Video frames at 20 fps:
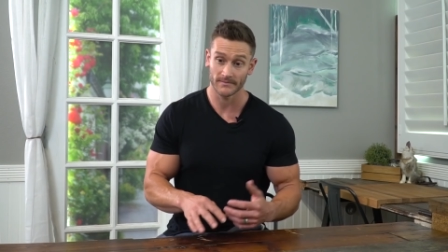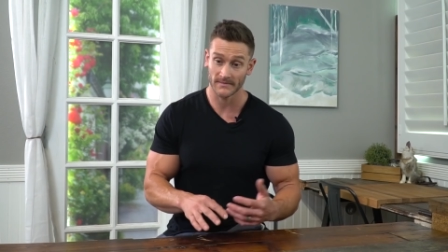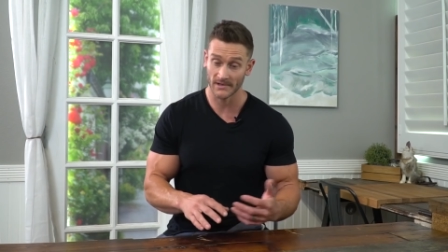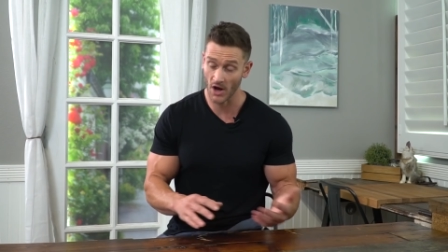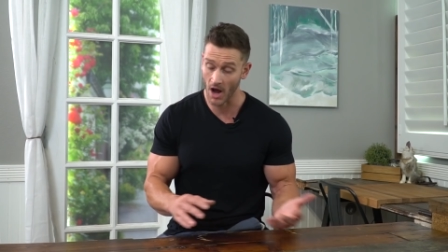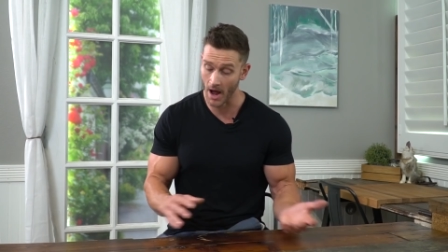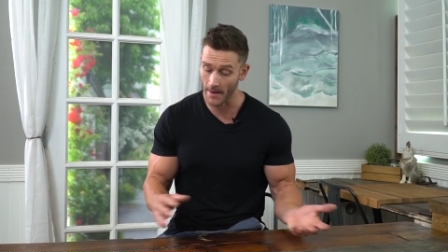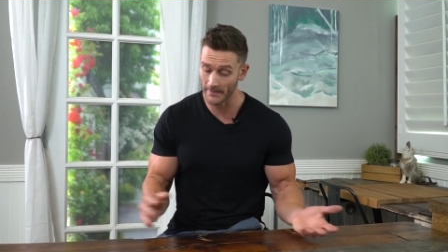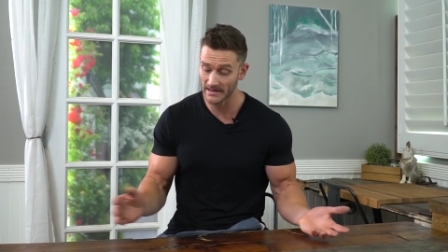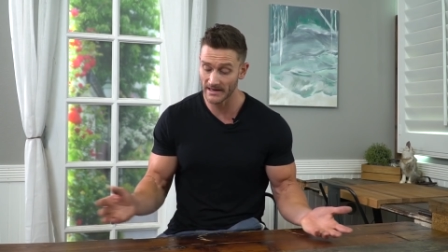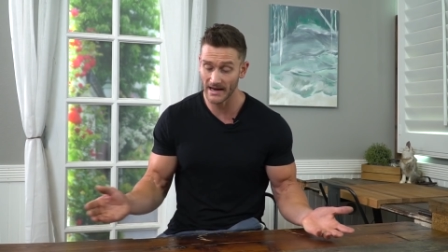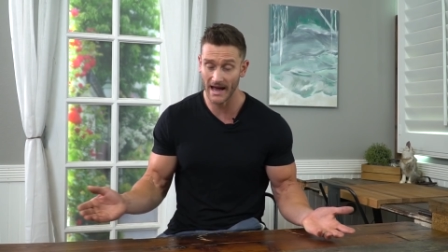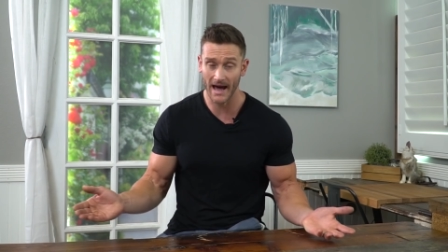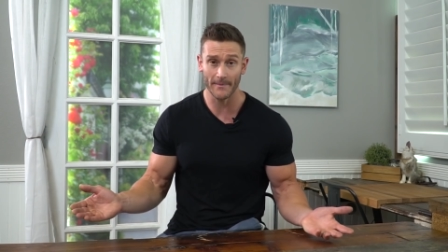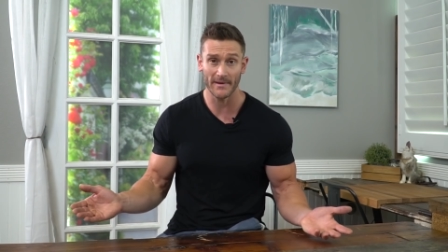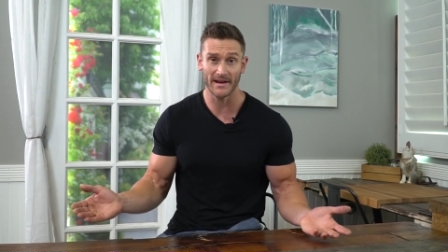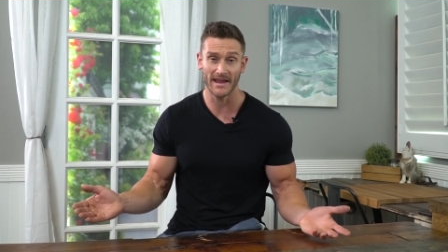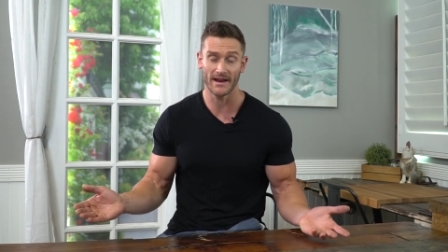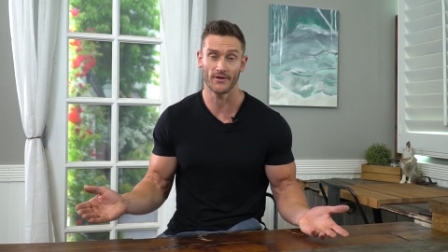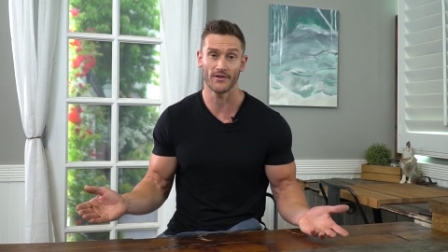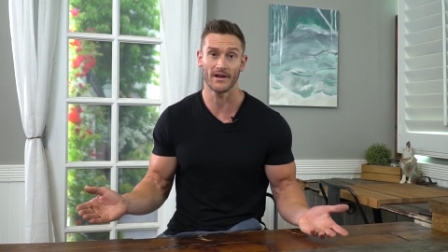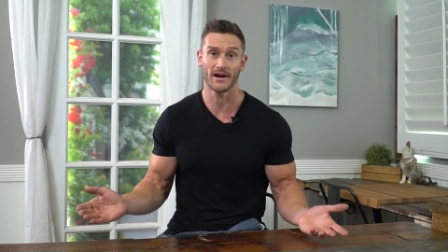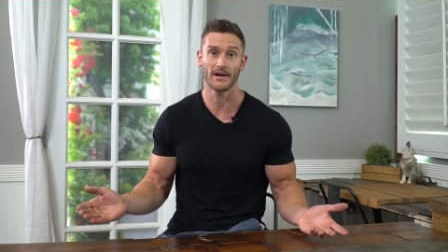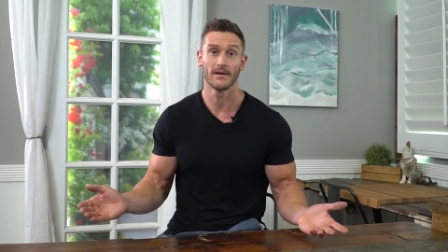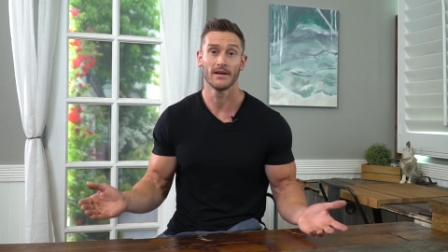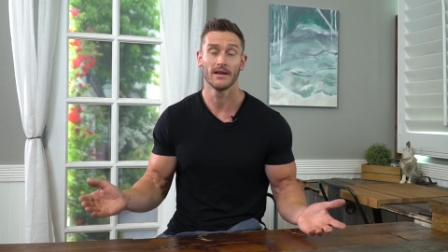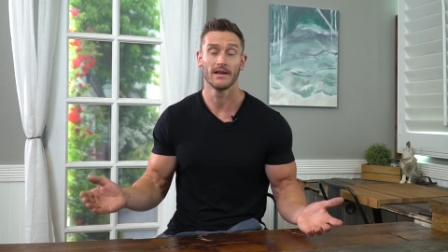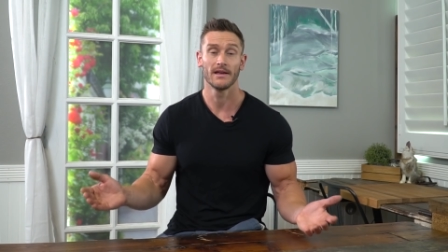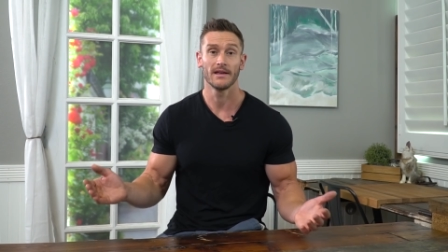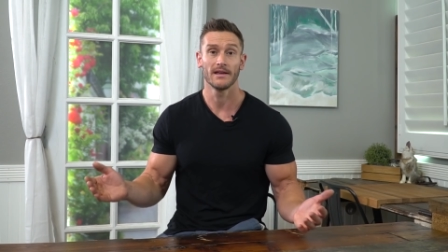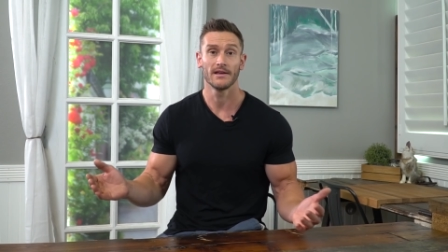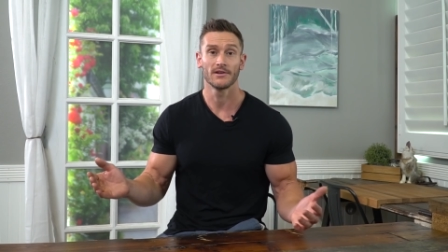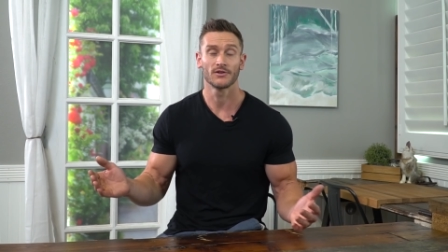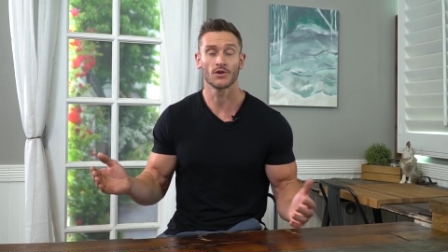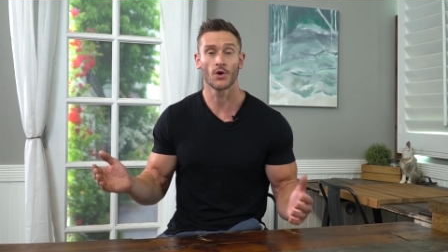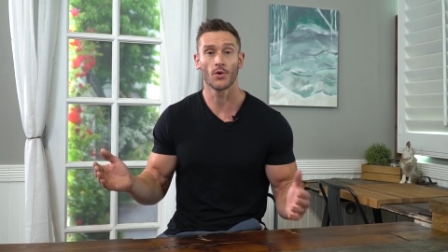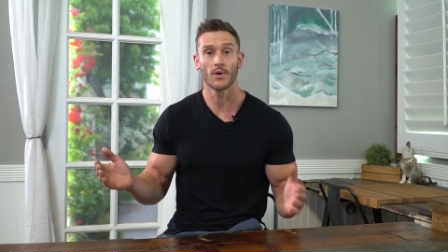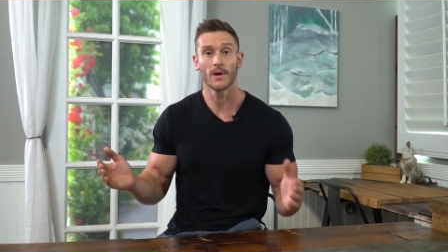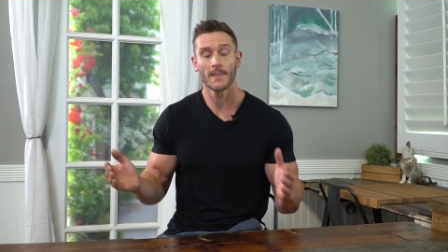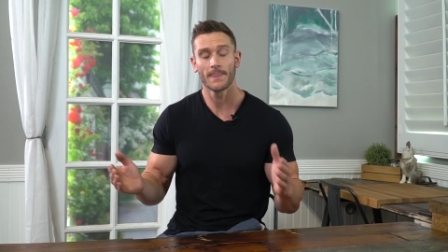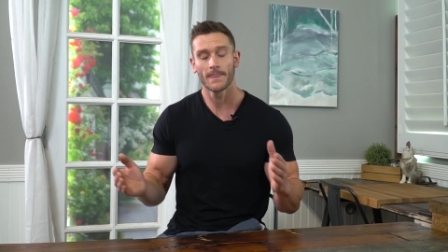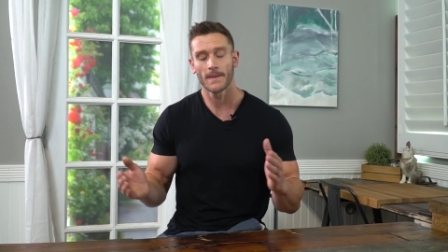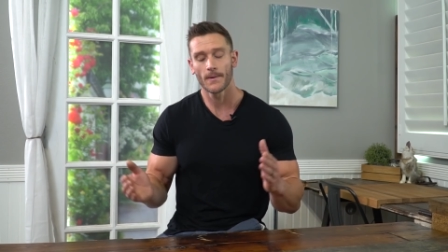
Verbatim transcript: Common denominator there. So,